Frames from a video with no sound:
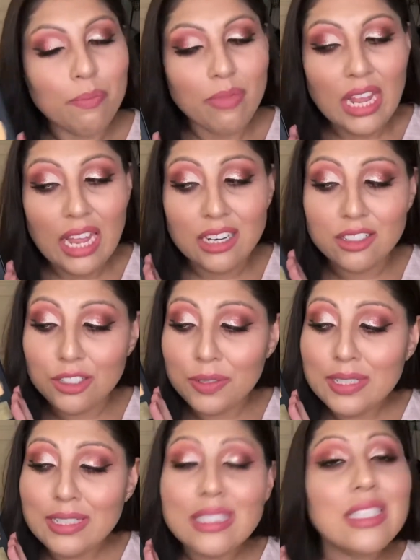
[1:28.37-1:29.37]
And as you
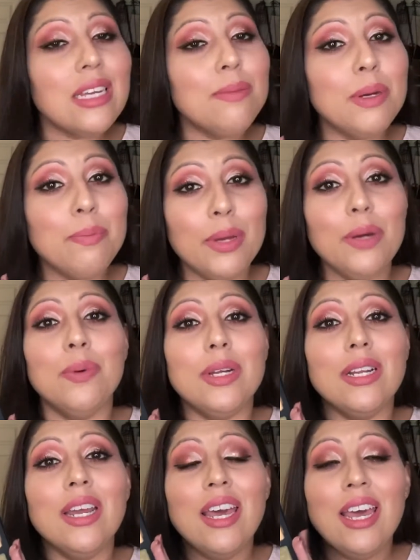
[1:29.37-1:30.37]
can see, my big
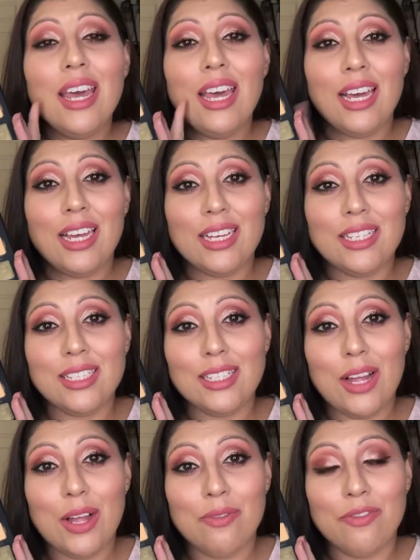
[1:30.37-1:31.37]
one is
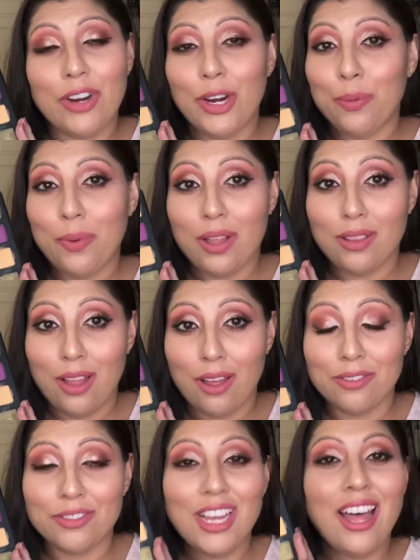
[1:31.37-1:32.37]
very well
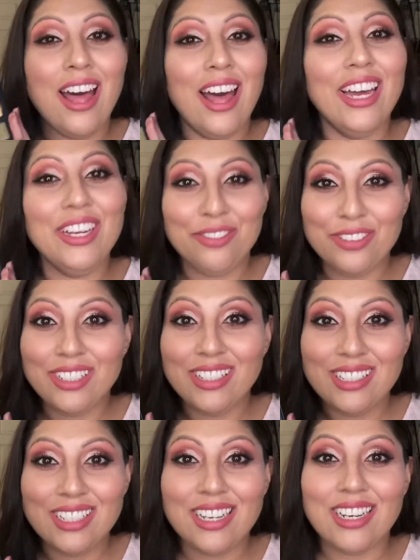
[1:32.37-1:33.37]
loved. I really
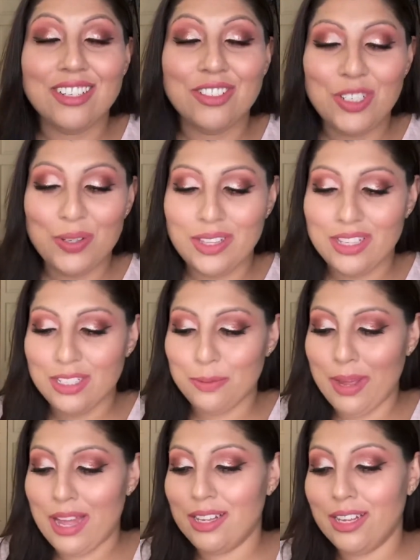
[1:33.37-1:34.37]
did enjoy this
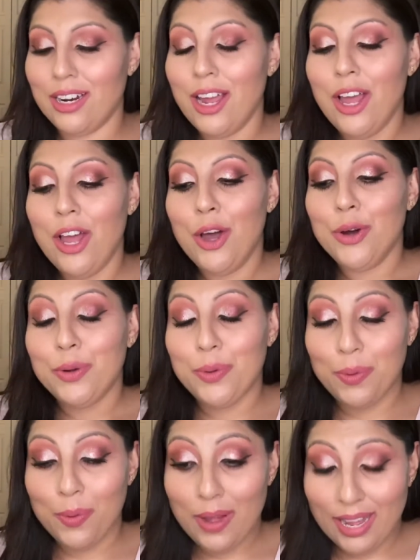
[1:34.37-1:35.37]
palette
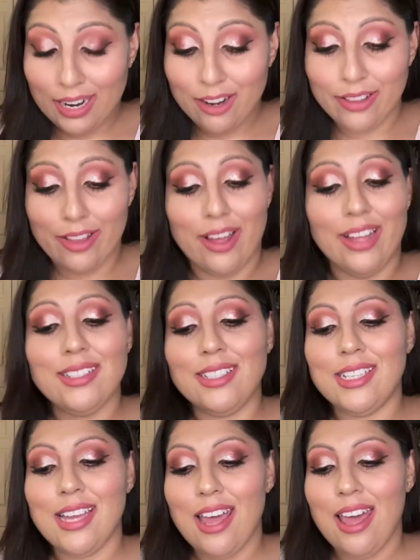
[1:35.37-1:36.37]
quite a lot.
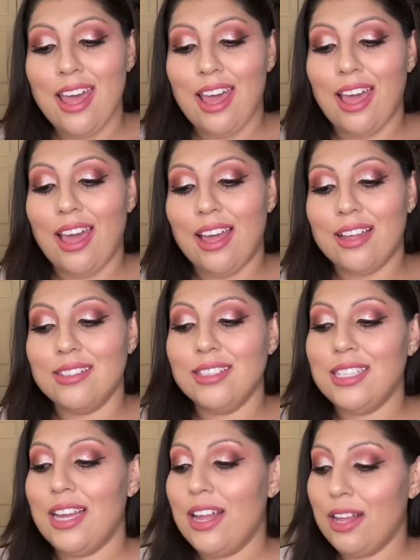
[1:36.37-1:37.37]
And
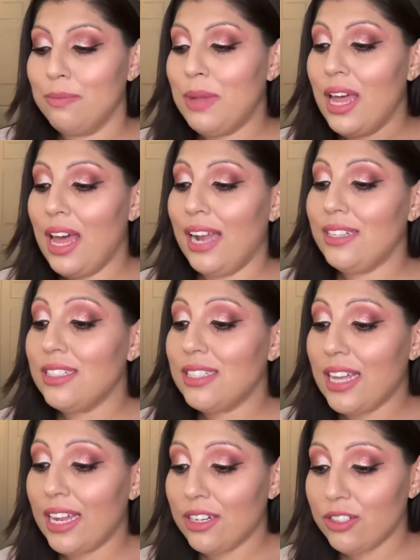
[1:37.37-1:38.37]
I
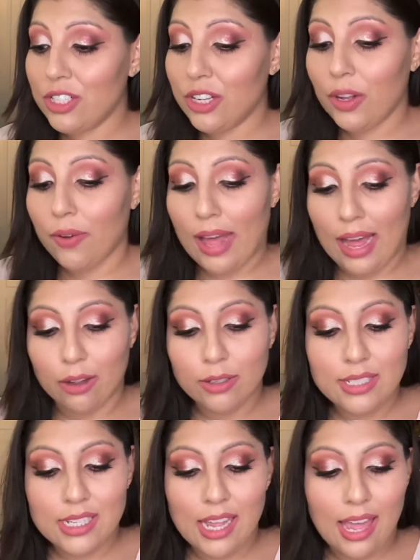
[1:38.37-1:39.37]
decided to go
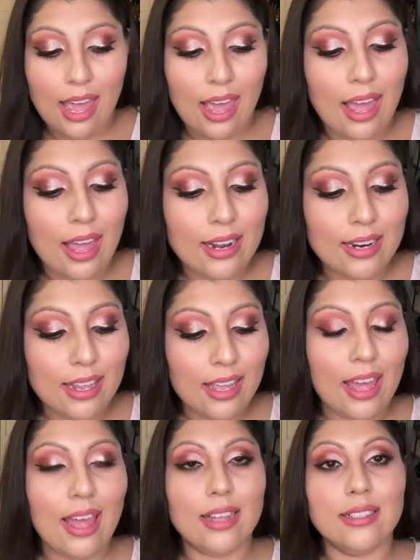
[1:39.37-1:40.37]
out and
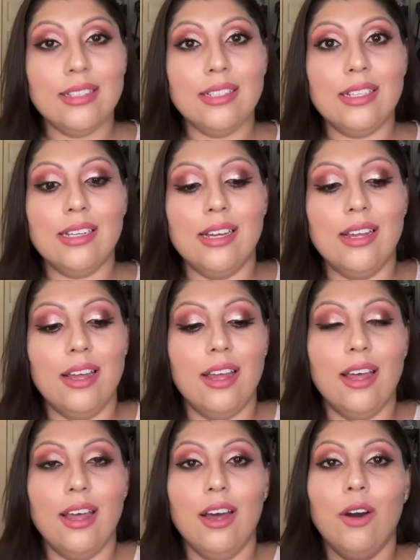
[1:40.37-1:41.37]

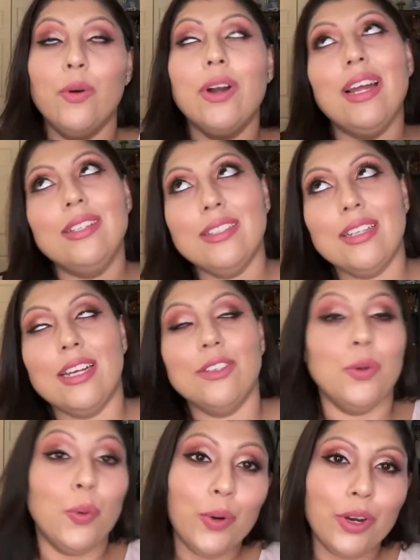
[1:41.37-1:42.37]
I decided
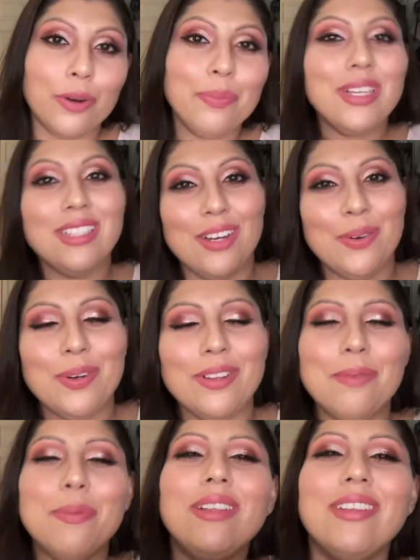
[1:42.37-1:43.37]
to order because I ordered
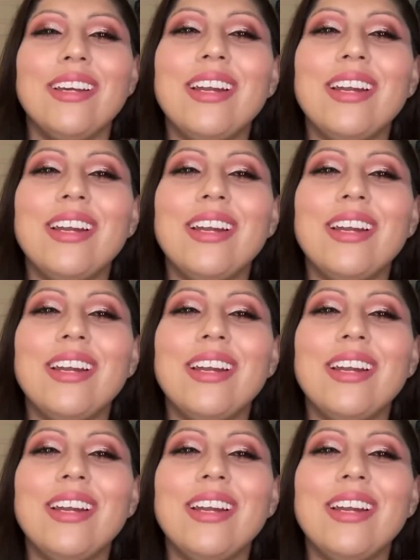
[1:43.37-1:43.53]
them online.